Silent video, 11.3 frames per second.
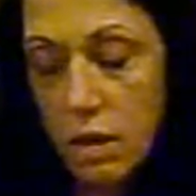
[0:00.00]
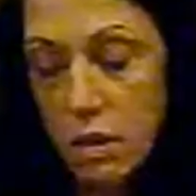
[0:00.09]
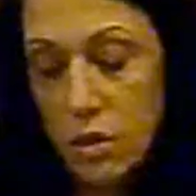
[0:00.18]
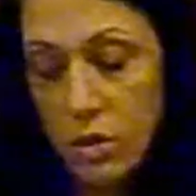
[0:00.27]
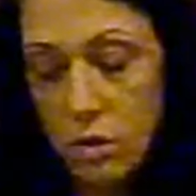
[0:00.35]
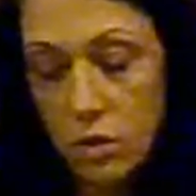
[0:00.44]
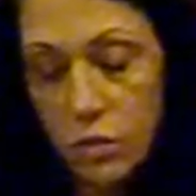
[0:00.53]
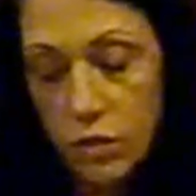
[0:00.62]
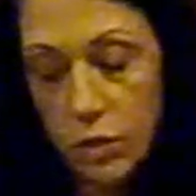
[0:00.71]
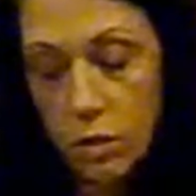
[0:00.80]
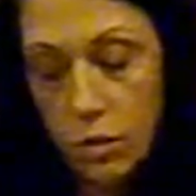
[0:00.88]

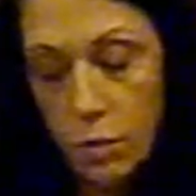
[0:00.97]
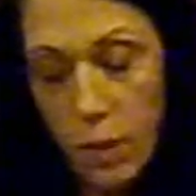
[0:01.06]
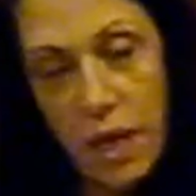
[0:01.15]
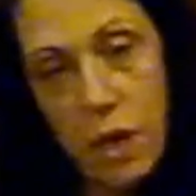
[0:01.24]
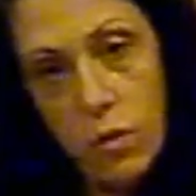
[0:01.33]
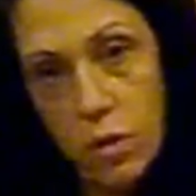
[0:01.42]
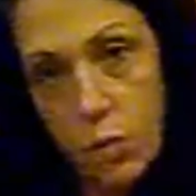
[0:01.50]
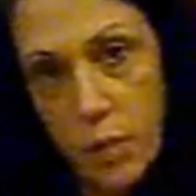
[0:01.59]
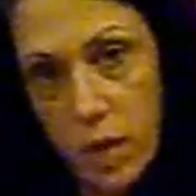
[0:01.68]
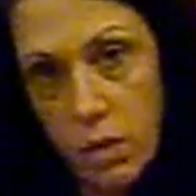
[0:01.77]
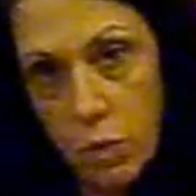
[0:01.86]
silver powder
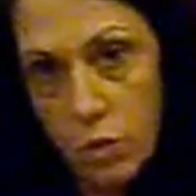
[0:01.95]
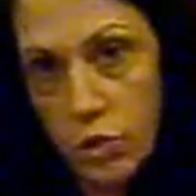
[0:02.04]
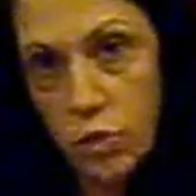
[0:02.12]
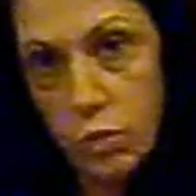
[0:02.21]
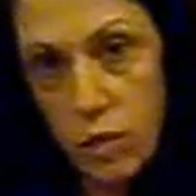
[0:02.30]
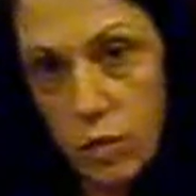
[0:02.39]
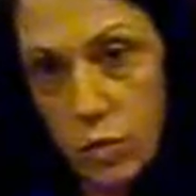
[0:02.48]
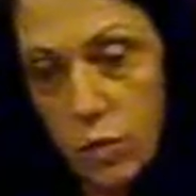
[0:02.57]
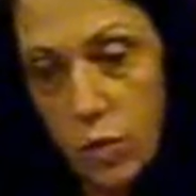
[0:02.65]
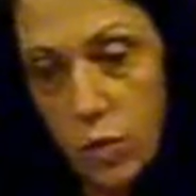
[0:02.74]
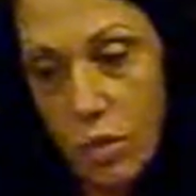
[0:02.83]
paint, which you mix with water,